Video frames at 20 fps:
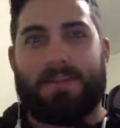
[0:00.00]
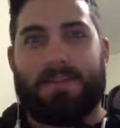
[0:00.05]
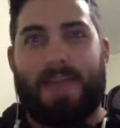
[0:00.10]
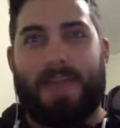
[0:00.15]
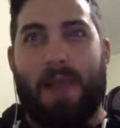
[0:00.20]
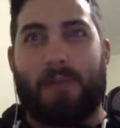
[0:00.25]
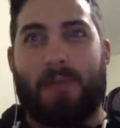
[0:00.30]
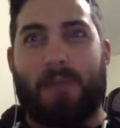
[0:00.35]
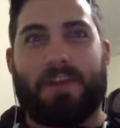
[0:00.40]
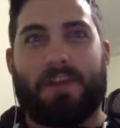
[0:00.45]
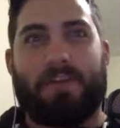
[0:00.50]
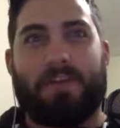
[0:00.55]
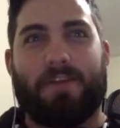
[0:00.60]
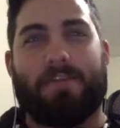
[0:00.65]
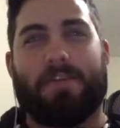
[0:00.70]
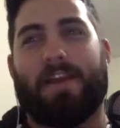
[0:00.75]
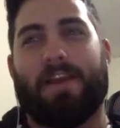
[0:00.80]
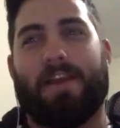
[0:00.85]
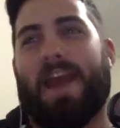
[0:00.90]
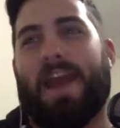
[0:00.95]
I was trying to
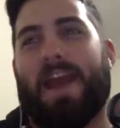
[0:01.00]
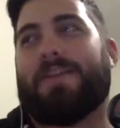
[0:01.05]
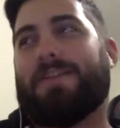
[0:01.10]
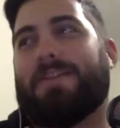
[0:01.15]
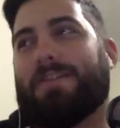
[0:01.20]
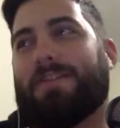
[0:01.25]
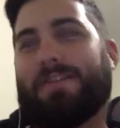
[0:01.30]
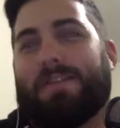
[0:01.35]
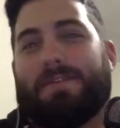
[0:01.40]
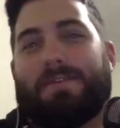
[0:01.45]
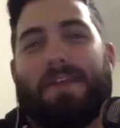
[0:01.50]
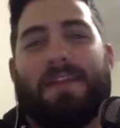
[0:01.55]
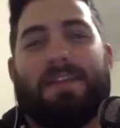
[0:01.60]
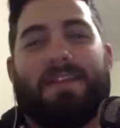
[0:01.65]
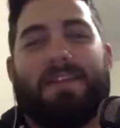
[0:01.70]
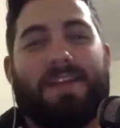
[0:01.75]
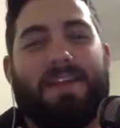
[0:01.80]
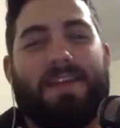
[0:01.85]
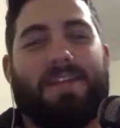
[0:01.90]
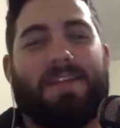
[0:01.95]
figure out how to do something
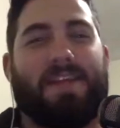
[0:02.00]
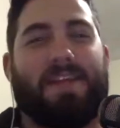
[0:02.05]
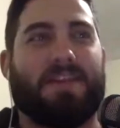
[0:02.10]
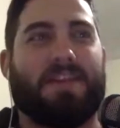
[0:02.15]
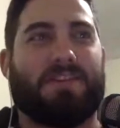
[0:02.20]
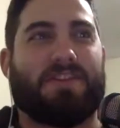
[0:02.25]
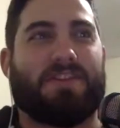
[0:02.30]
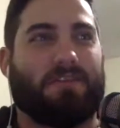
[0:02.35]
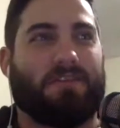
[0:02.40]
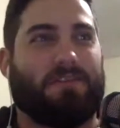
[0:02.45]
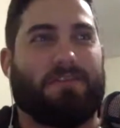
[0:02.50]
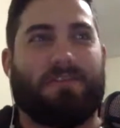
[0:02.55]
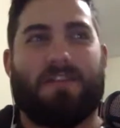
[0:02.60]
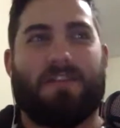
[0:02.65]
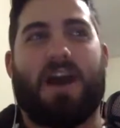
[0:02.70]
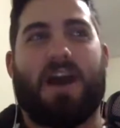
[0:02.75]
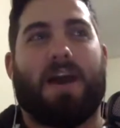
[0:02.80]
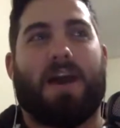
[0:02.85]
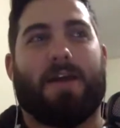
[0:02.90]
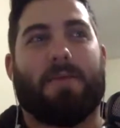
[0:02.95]
like that just
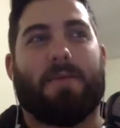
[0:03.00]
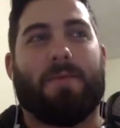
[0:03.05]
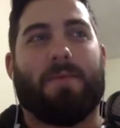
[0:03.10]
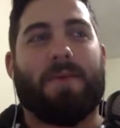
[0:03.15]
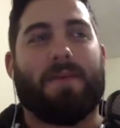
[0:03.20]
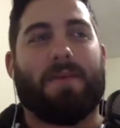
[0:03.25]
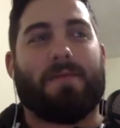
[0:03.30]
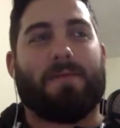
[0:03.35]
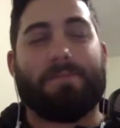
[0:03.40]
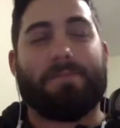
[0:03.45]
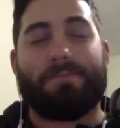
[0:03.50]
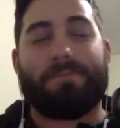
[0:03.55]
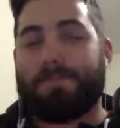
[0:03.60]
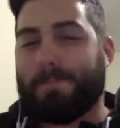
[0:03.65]
on a whim,